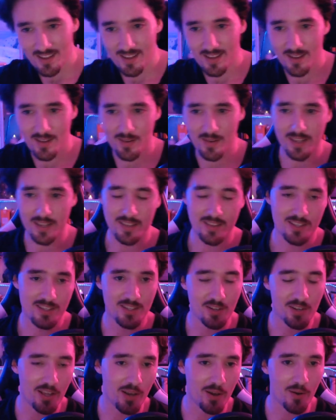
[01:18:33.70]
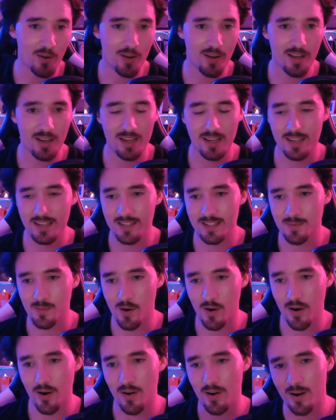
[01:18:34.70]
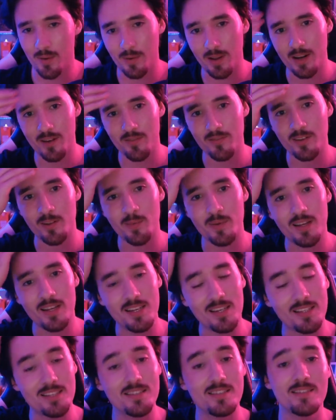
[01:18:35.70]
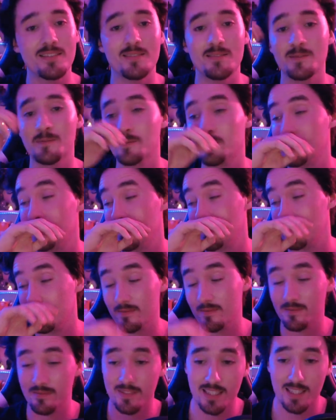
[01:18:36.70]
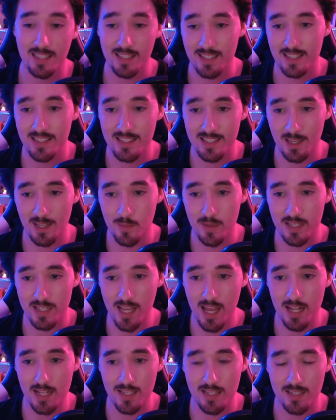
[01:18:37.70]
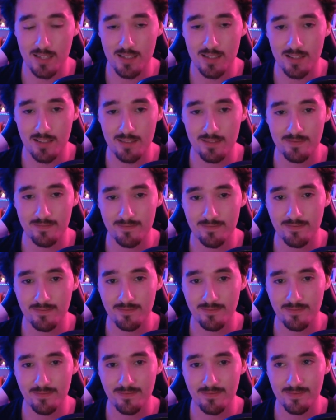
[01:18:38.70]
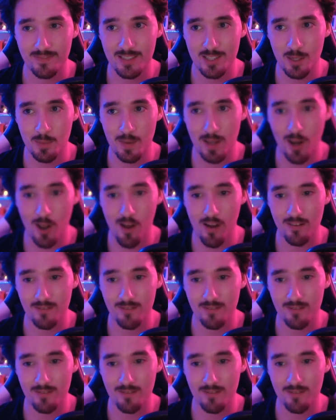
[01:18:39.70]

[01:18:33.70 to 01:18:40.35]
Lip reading: In the studio tomorrow, and I'm going to film it, and it's going to be intense. It's going to be a lot.